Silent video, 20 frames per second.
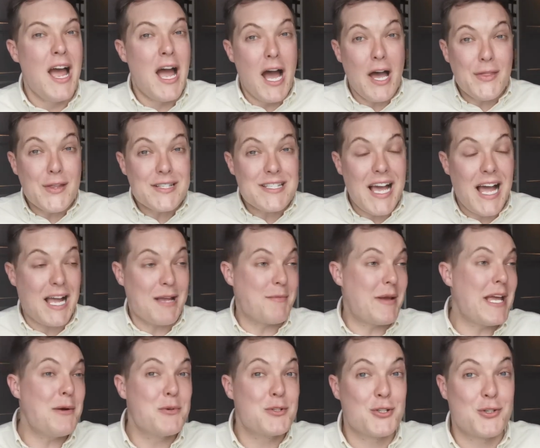At the time,
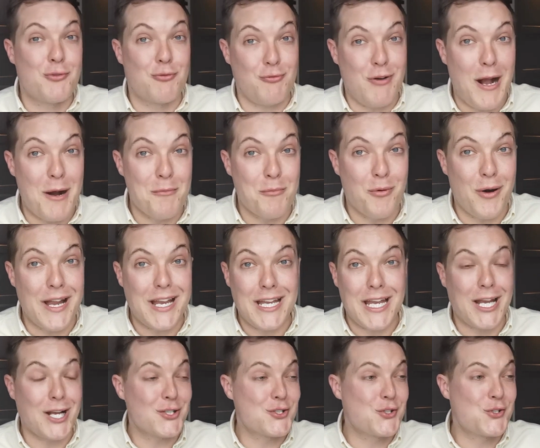it was
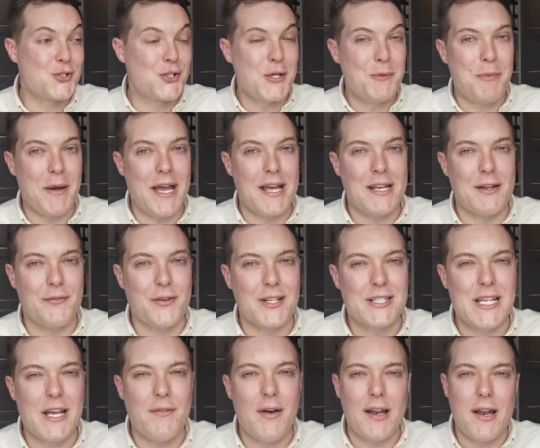groundbreaking, super
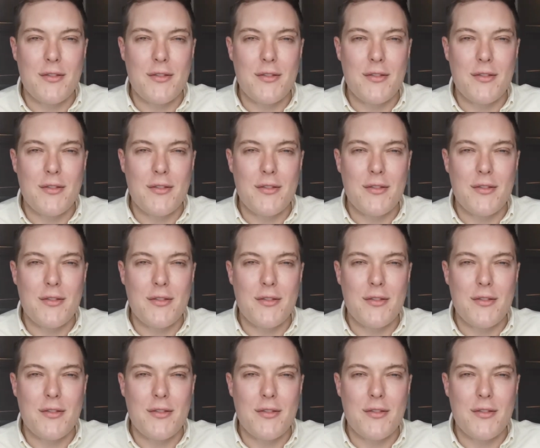innovative,